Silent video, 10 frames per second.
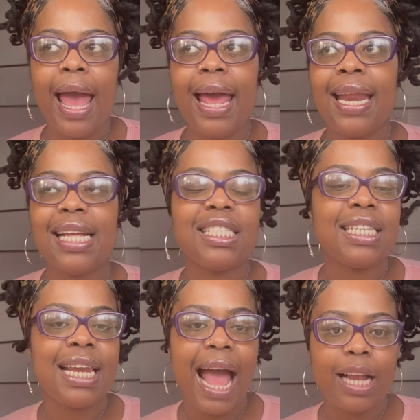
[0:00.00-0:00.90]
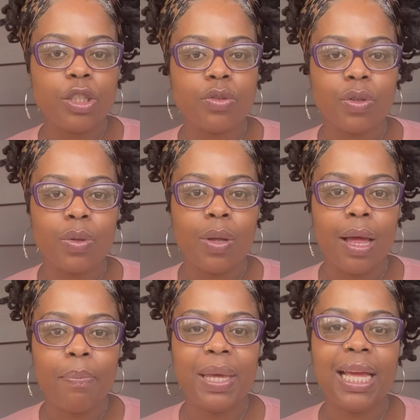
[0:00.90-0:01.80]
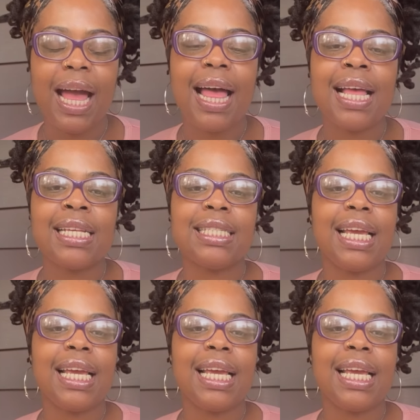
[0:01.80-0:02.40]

And it's natural, because